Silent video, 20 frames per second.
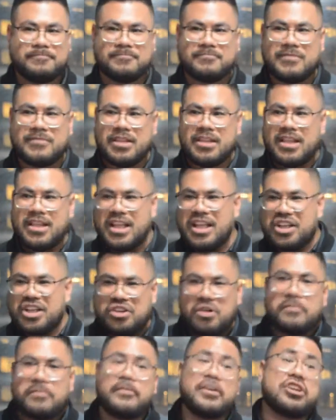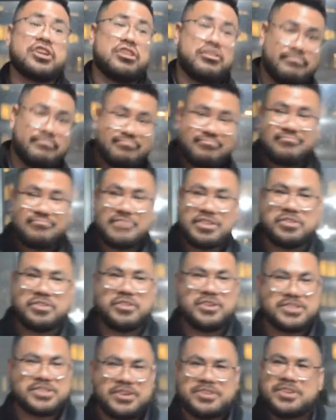Wow. Go figure. You know,
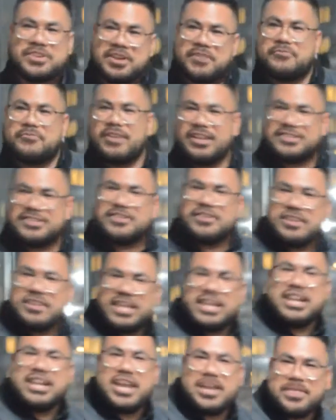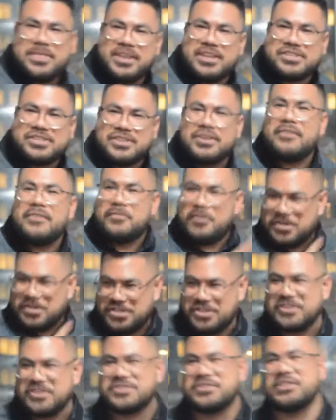you start talking uh, talking like an atheist, of course you're
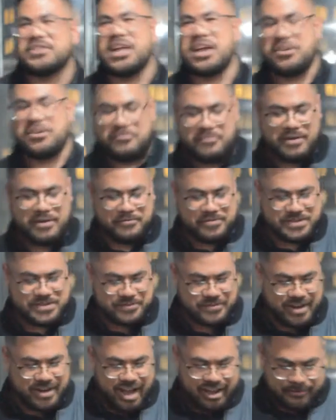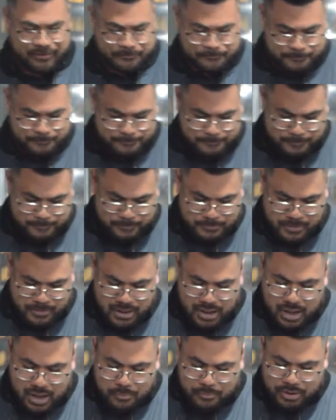going to start lacking reverence for God.
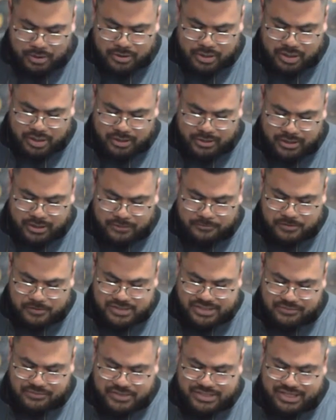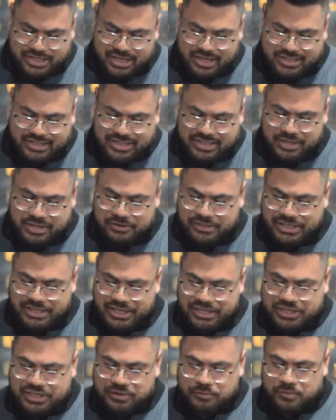But uh, in verse 17, it says, their
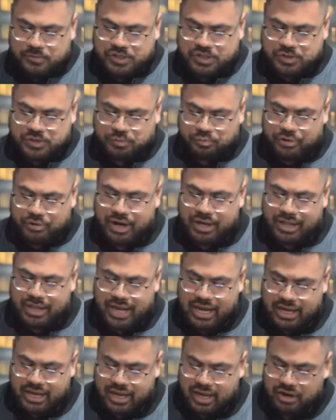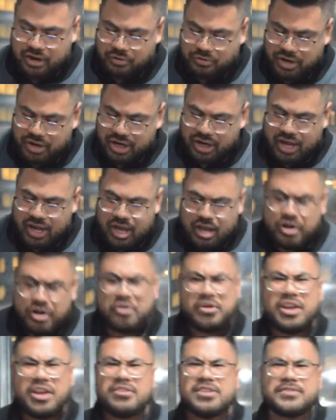teaching will spread like gangrene.
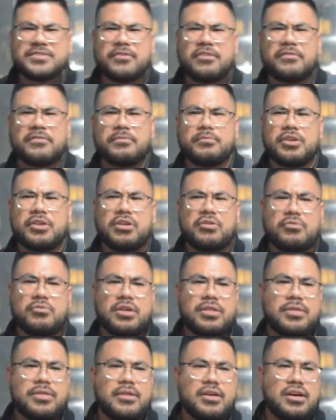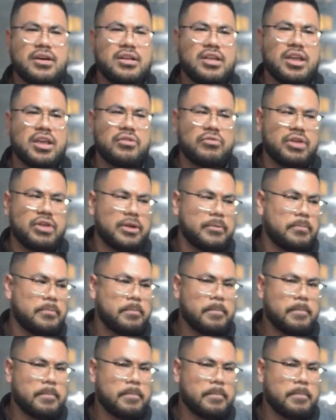Who here is very familiar with uh, gangrene?